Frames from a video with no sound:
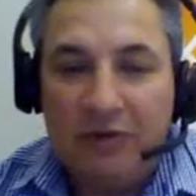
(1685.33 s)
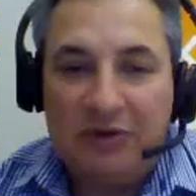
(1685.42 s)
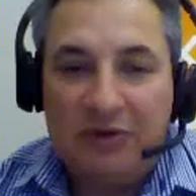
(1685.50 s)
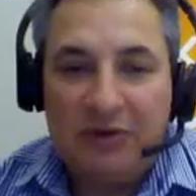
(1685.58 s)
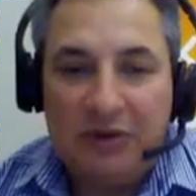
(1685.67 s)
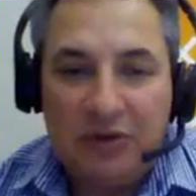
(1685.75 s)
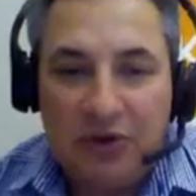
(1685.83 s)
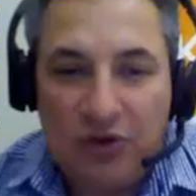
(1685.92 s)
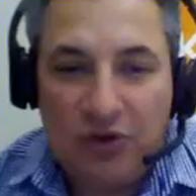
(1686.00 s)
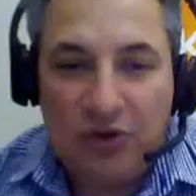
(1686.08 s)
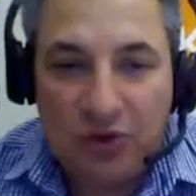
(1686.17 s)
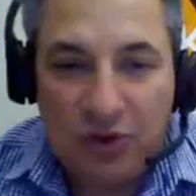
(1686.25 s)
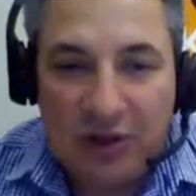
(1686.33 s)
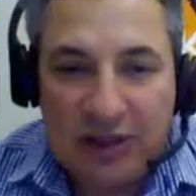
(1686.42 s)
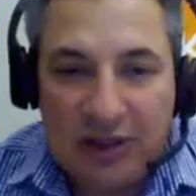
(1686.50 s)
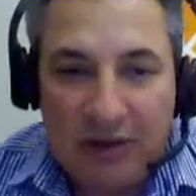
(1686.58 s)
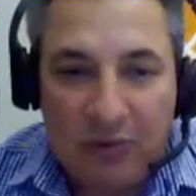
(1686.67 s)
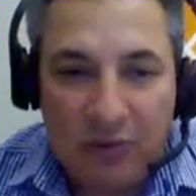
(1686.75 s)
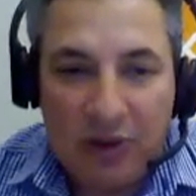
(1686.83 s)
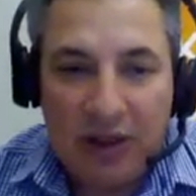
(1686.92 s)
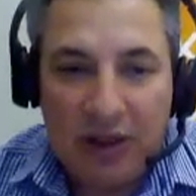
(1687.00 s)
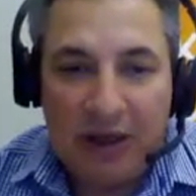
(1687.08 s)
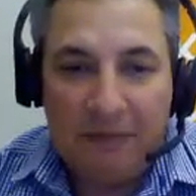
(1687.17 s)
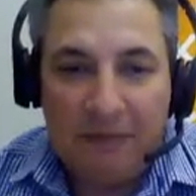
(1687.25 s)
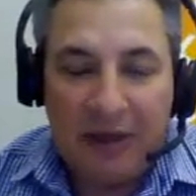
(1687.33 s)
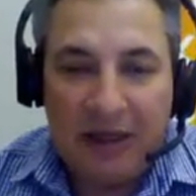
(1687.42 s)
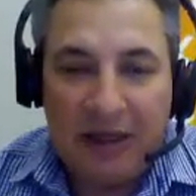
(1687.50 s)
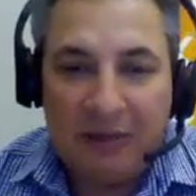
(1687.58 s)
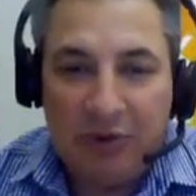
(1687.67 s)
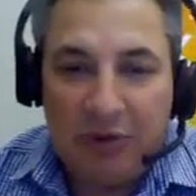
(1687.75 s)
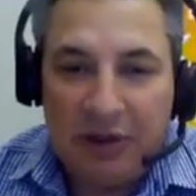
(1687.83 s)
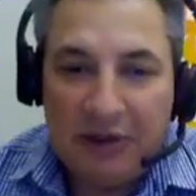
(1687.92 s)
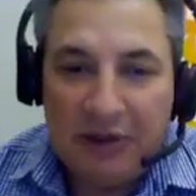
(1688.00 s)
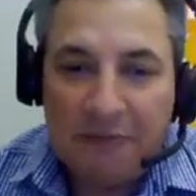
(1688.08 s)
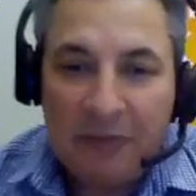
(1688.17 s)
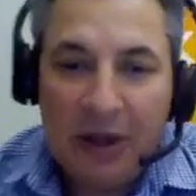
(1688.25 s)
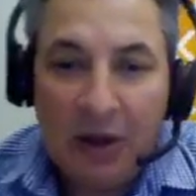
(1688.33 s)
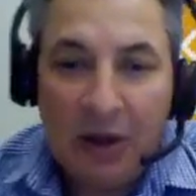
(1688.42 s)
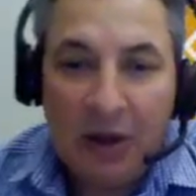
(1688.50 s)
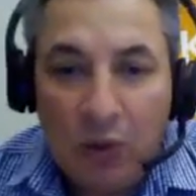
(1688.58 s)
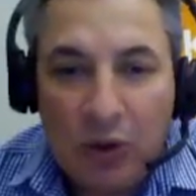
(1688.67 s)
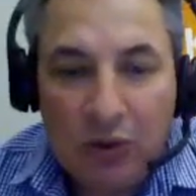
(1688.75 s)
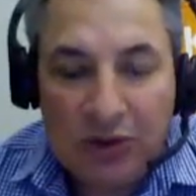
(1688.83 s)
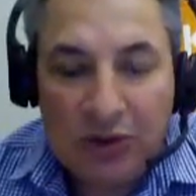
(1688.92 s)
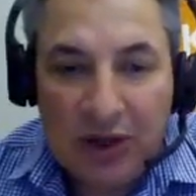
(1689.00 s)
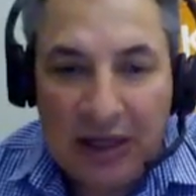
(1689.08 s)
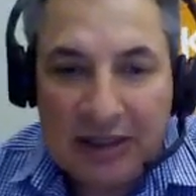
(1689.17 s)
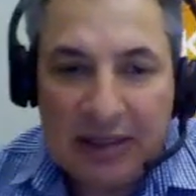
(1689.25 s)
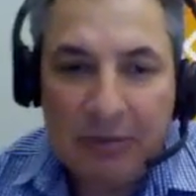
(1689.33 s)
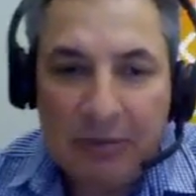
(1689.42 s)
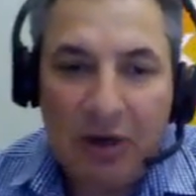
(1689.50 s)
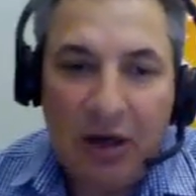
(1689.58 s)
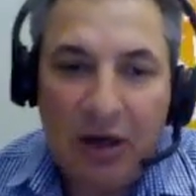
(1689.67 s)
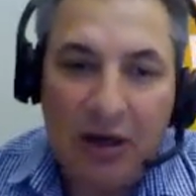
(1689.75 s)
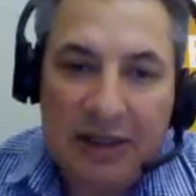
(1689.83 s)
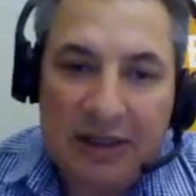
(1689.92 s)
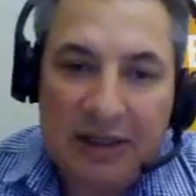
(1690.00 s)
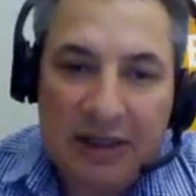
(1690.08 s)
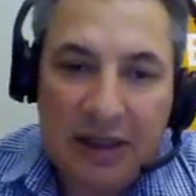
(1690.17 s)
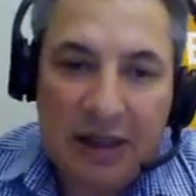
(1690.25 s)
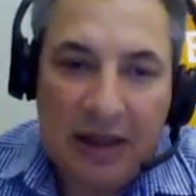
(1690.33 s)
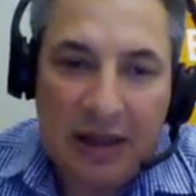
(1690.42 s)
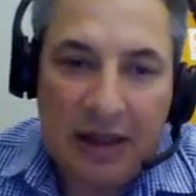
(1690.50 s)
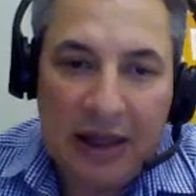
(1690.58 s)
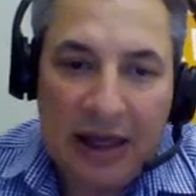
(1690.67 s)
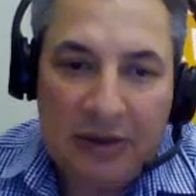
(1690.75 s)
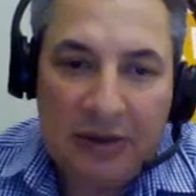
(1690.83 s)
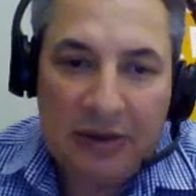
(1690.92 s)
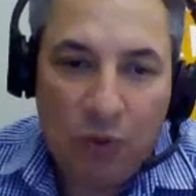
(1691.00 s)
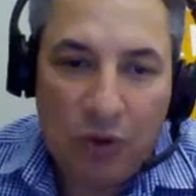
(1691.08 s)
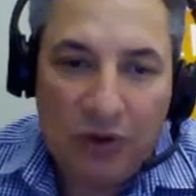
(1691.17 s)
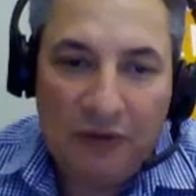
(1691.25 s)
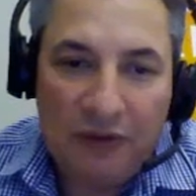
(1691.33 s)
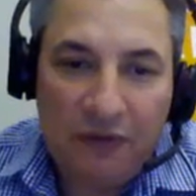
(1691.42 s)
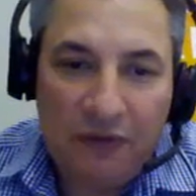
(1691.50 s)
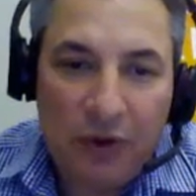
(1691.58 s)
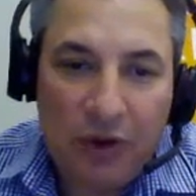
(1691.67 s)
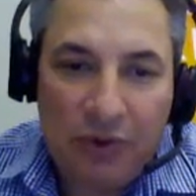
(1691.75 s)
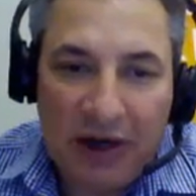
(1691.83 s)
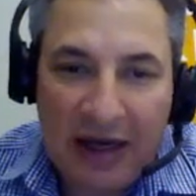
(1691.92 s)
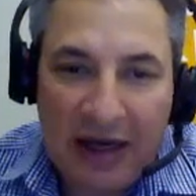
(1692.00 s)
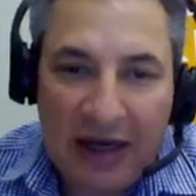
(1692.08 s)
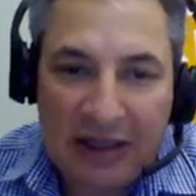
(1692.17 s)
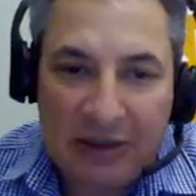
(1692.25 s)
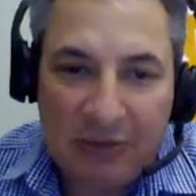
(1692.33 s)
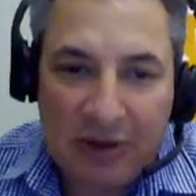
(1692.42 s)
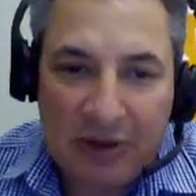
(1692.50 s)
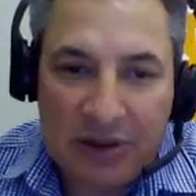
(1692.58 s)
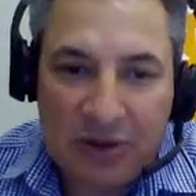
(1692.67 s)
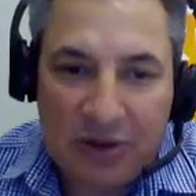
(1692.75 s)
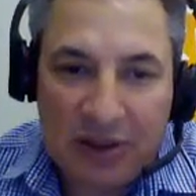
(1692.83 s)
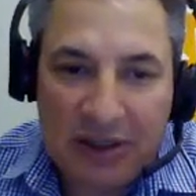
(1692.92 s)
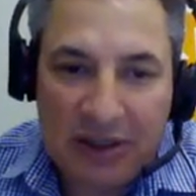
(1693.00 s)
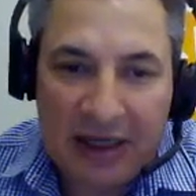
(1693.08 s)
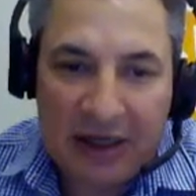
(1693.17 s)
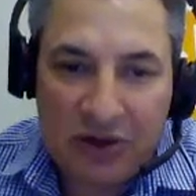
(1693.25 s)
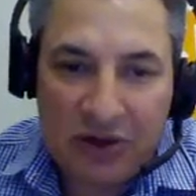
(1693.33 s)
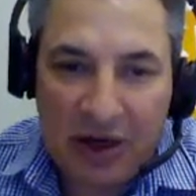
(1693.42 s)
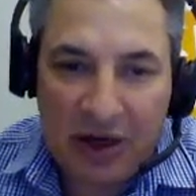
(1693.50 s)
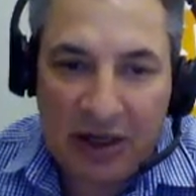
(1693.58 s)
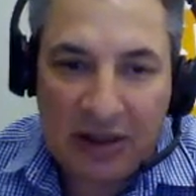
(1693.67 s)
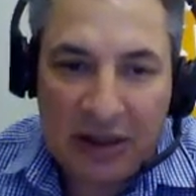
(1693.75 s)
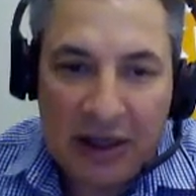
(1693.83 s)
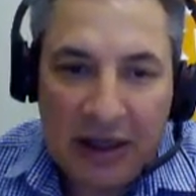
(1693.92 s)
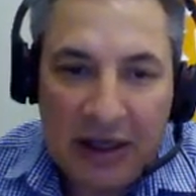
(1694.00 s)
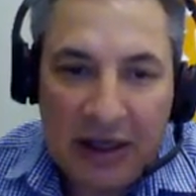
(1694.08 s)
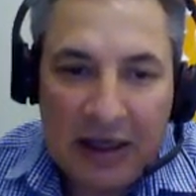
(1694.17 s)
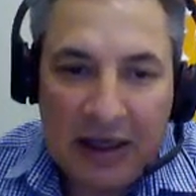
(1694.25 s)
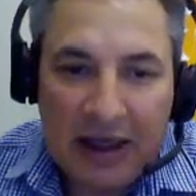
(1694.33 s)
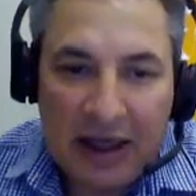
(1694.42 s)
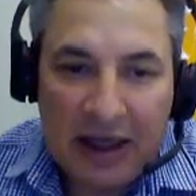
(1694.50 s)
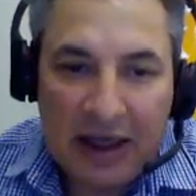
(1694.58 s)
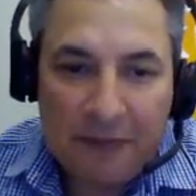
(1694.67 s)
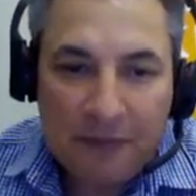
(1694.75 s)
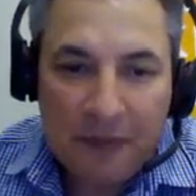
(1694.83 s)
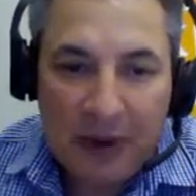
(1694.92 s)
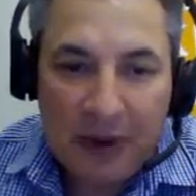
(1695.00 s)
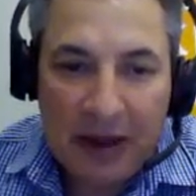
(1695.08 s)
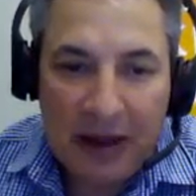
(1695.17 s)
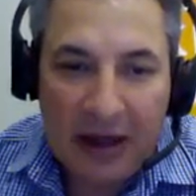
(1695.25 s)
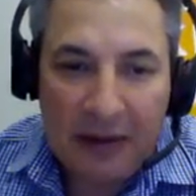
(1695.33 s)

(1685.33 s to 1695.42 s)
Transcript: it was just the joys that we experienced. We also had some clients that wanted further enhancements to this extract, in that